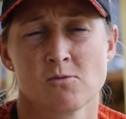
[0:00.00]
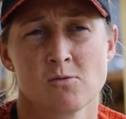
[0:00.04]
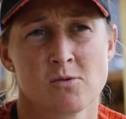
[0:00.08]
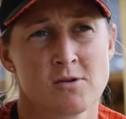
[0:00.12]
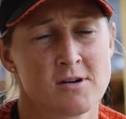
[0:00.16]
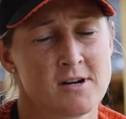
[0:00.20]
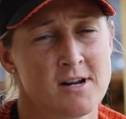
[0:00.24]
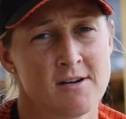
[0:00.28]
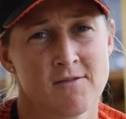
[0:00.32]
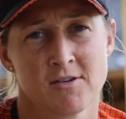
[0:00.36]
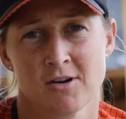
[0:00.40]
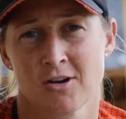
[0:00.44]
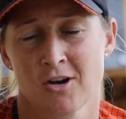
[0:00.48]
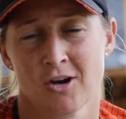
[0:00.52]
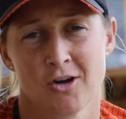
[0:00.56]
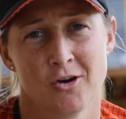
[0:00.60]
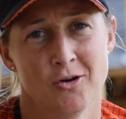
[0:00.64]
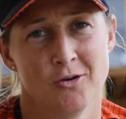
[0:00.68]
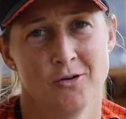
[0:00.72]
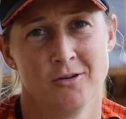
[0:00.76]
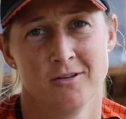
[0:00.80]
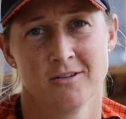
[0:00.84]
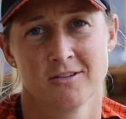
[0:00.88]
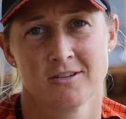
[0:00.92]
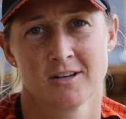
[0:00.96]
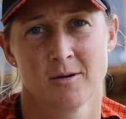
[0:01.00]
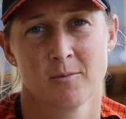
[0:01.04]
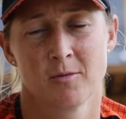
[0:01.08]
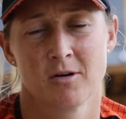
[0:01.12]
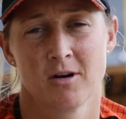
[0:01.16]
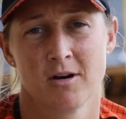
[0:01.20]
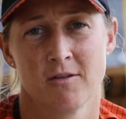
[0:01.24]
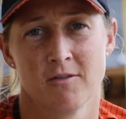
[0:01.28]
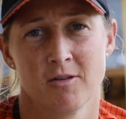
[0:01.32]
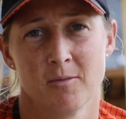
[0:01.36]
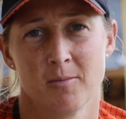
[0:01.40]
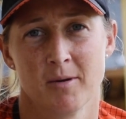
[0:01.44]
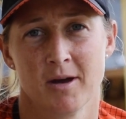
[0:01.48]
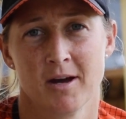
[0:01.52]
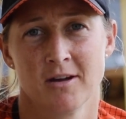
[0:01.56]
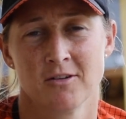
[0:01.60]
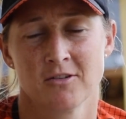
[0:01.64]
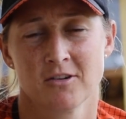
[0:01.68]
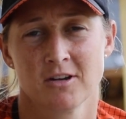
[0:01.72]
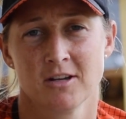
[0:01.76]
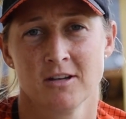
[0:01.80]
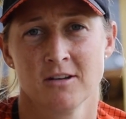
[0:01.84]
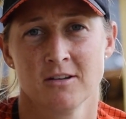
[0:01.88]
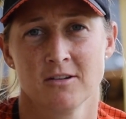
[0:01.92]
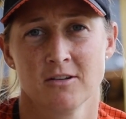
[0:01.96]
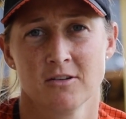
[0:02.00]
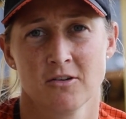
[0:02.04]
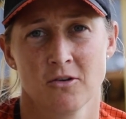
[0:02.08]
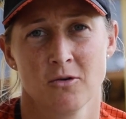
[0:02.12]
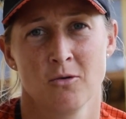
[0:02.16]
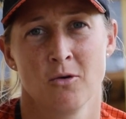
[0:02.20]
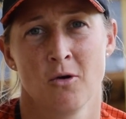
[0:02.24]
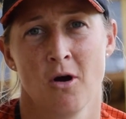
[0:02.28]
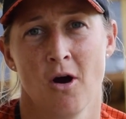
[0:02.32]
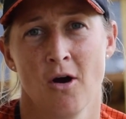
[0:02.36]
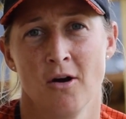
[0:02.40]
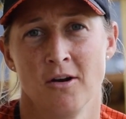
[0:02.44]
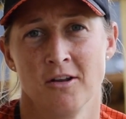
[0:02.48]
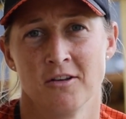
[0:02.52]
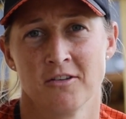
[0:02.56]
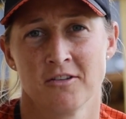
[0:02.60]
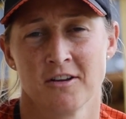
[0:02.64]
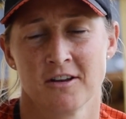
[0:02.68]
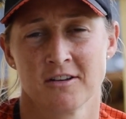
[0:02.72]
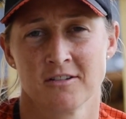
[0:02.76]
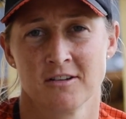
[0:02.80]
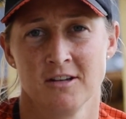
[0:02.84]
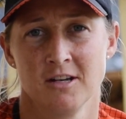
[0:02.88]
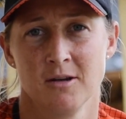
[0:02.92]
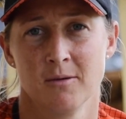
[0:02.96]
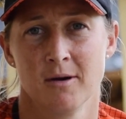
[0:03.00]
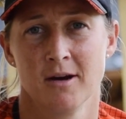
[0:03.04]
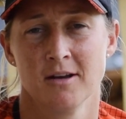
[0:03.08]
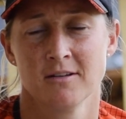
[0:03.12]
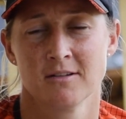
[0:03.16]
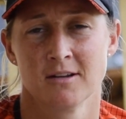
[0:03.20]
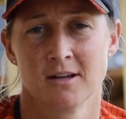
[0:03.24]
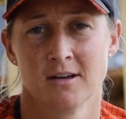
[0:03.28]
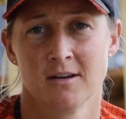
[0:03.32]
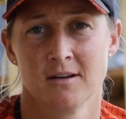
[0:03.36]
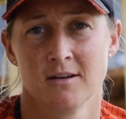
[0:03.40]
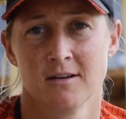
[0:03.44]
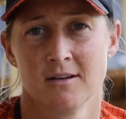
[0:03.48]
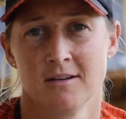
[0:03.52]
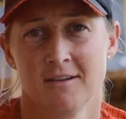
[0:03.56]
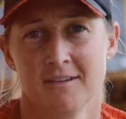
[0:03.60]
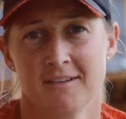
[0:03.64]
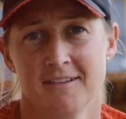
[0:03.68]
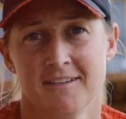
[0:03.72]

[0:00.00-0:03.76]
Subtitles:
Wouldn't have a clue. Somewhere over the boundary. Or only six anyway, isn't it?